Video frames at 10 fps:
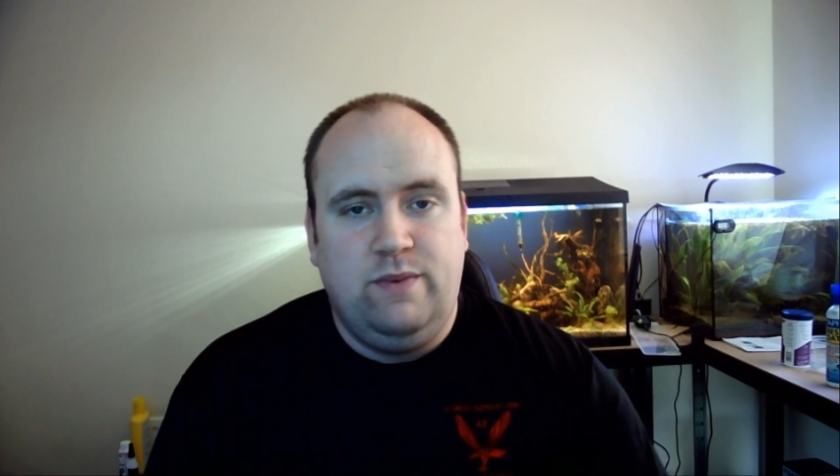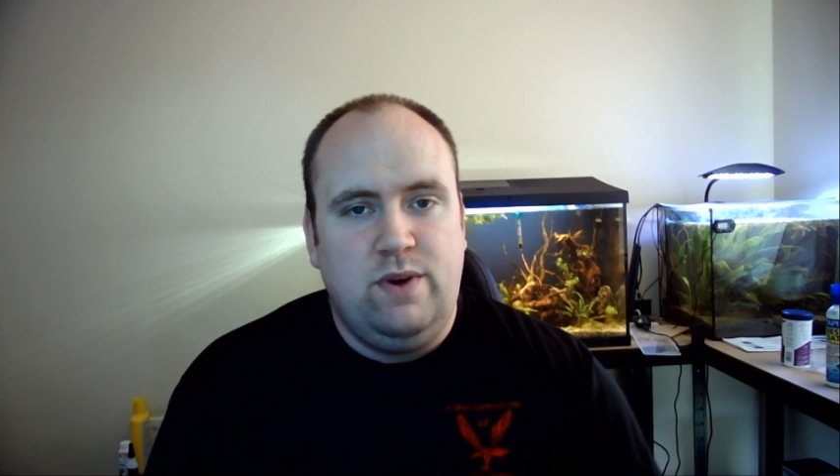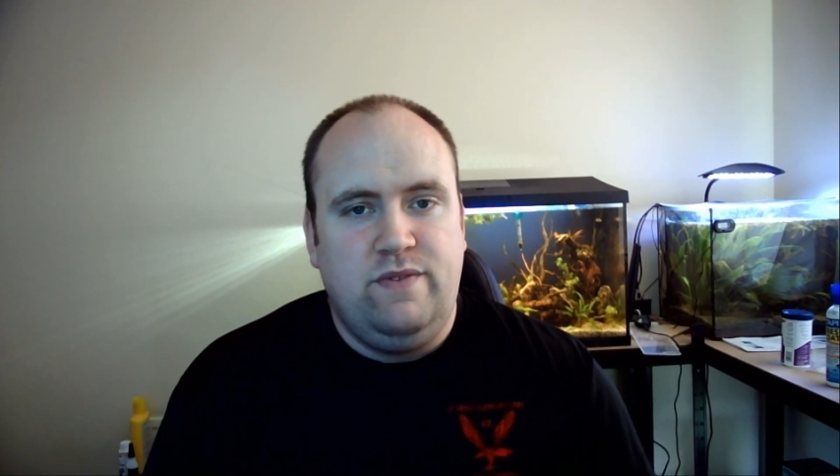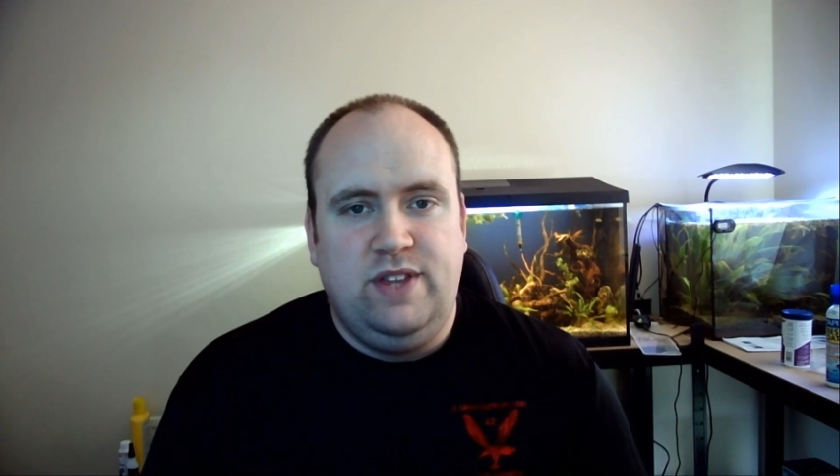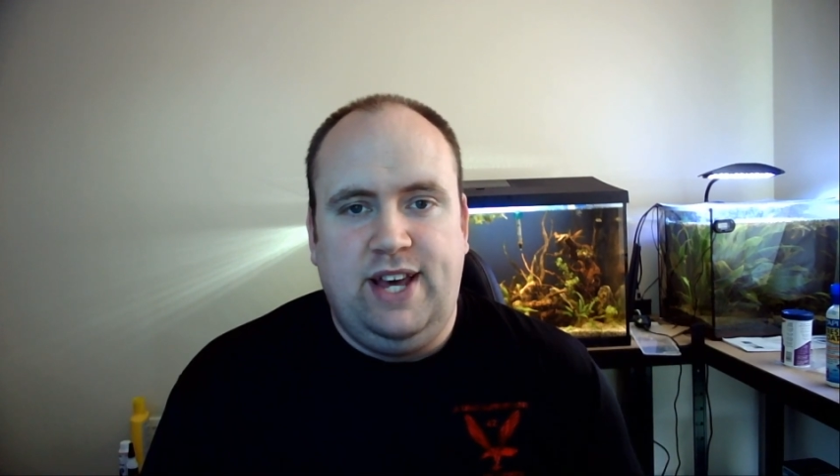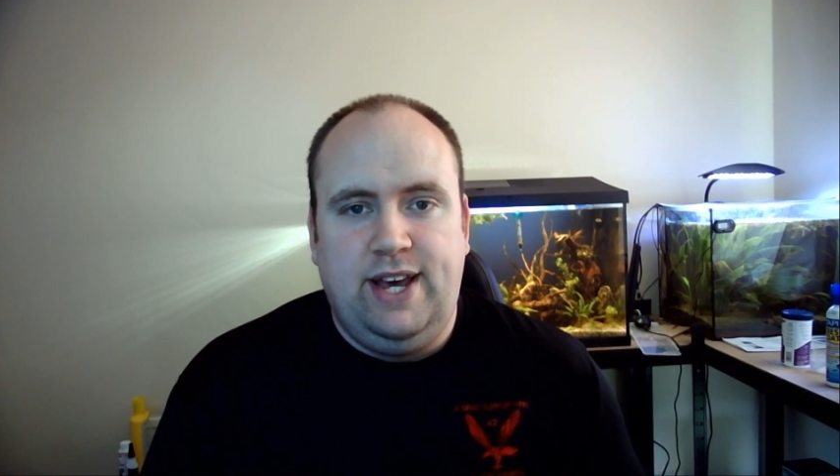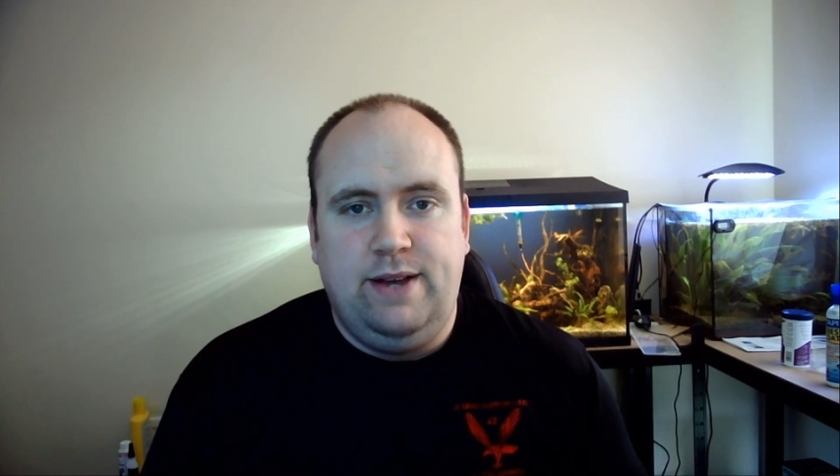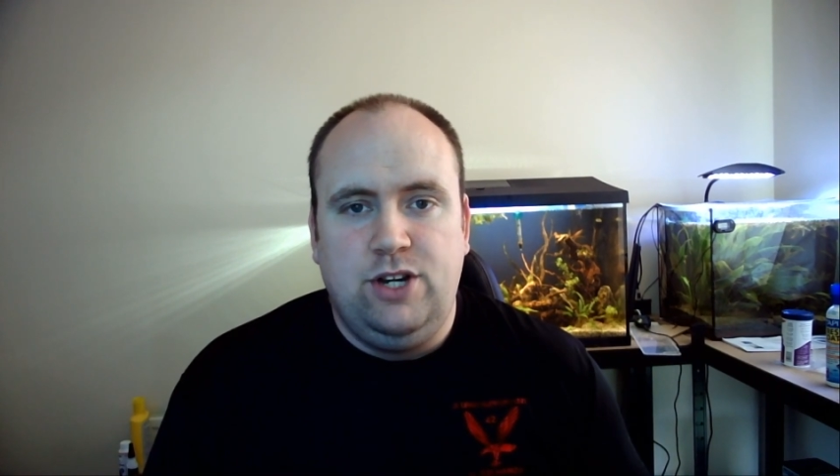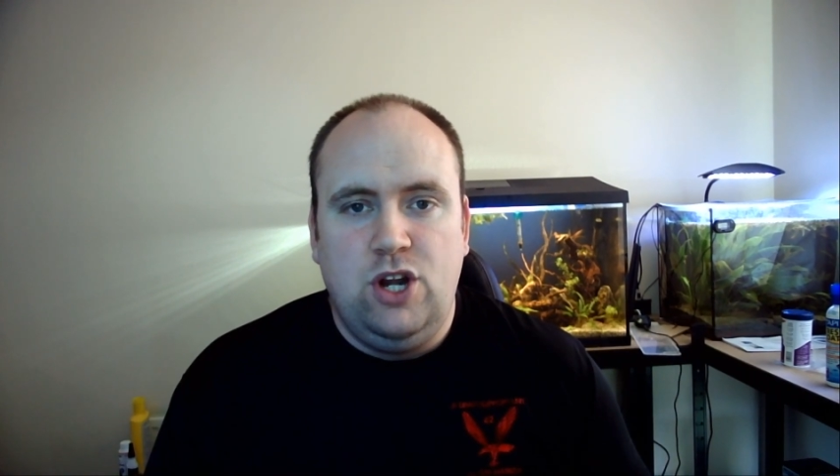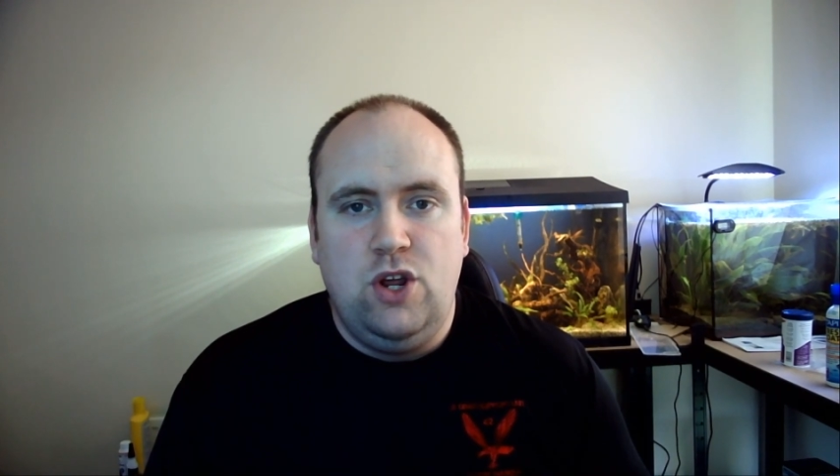whether they're
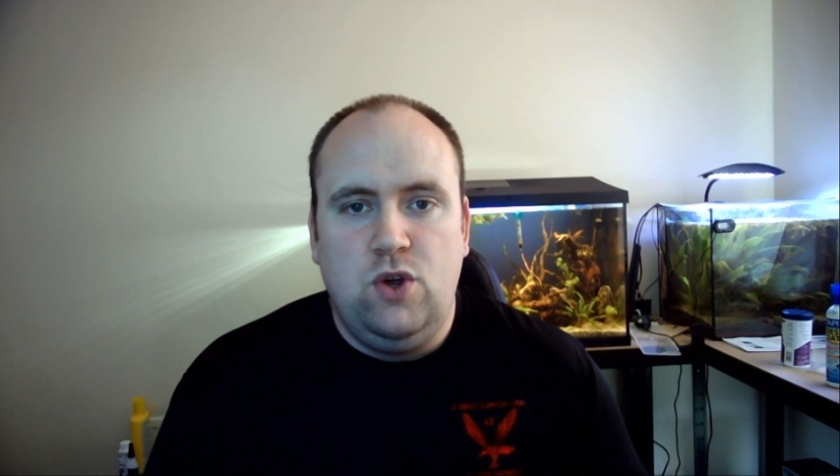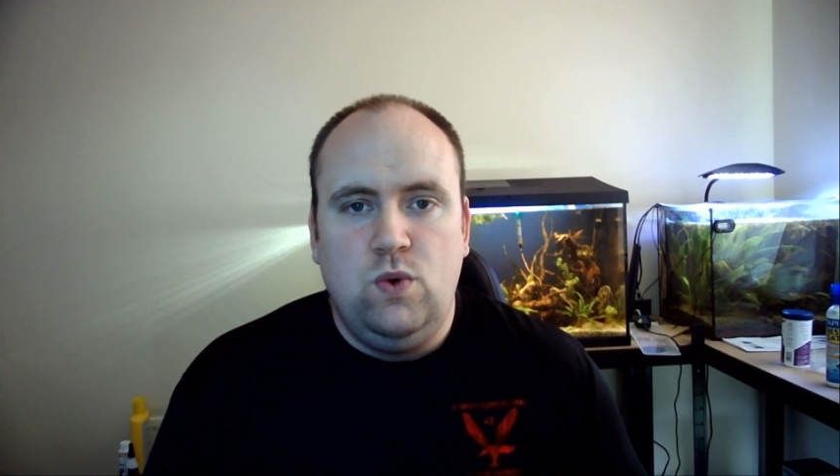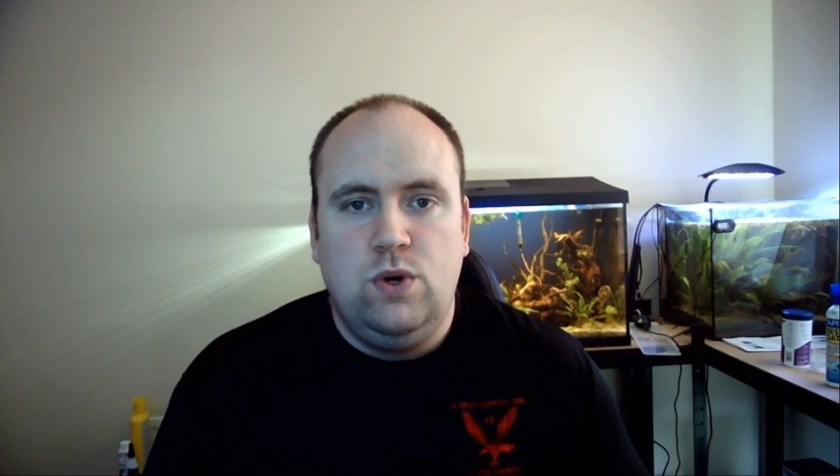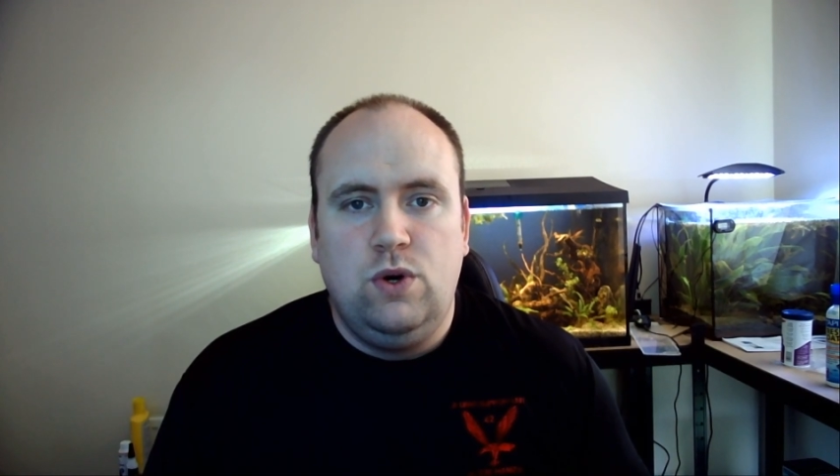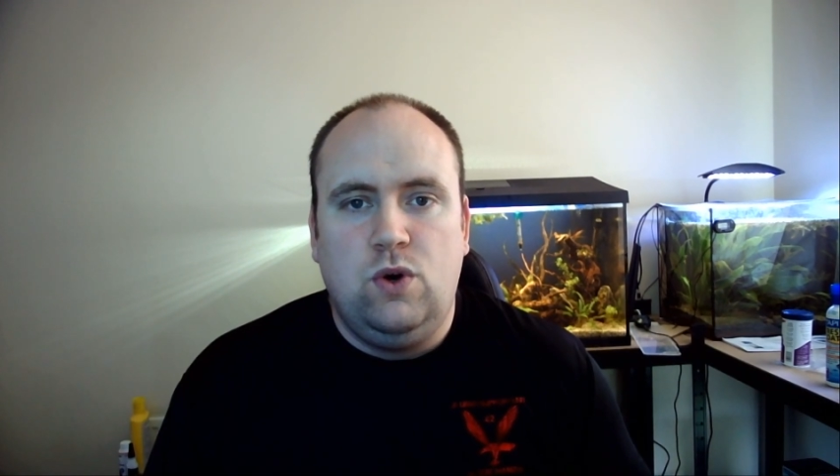new